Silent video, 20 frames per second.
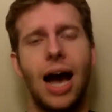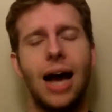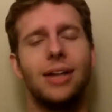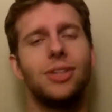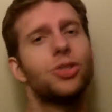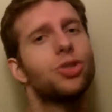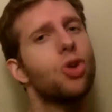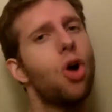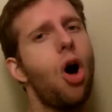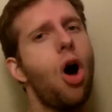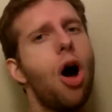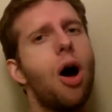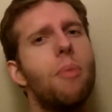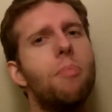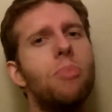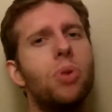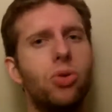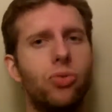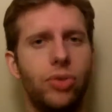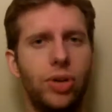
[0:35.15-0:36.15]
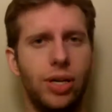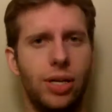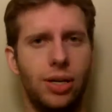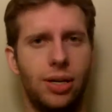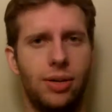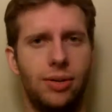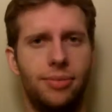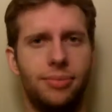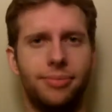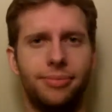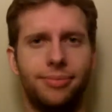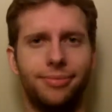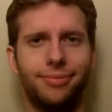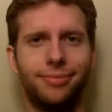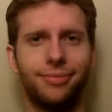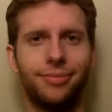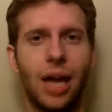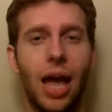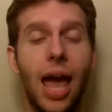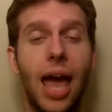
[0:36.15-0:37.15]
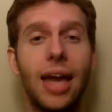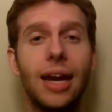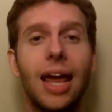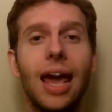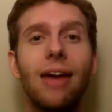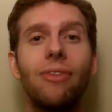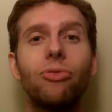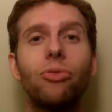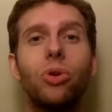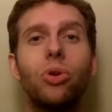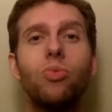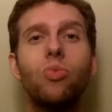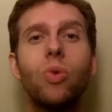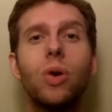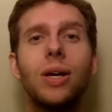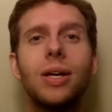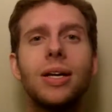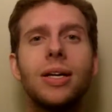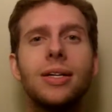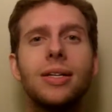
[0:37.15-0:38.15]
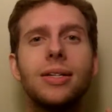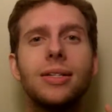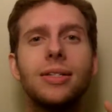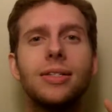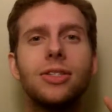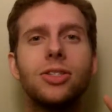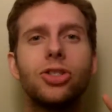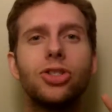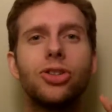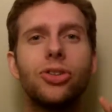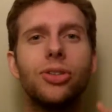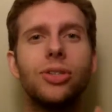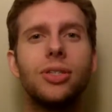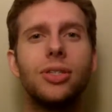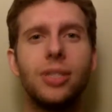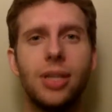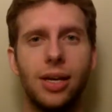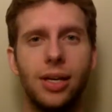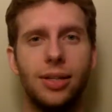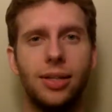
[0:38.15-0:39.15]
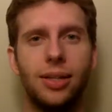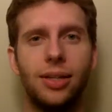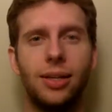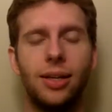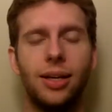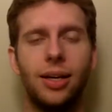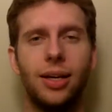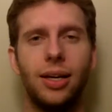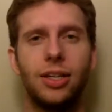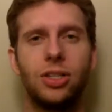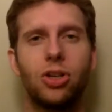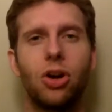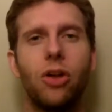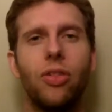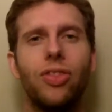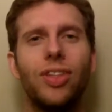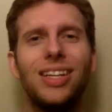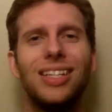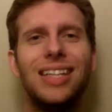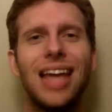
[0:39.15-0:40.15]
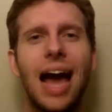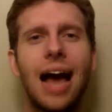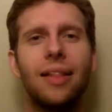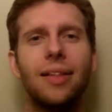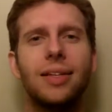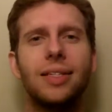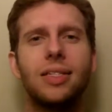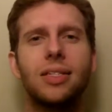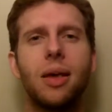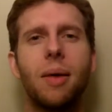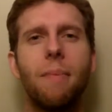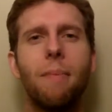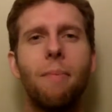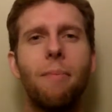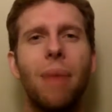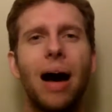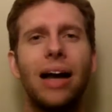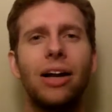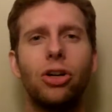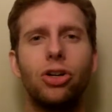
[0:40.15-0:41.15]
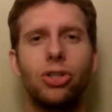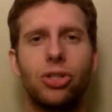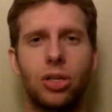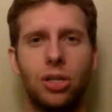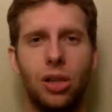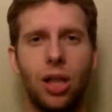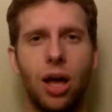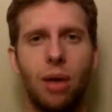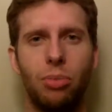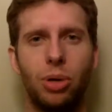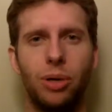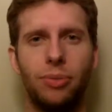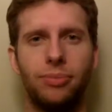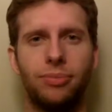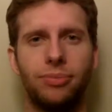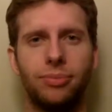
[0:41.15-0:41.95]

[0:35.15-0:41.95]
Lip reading: I saw a movie, and everyone should see it. It's called The Dallas Buyers Club.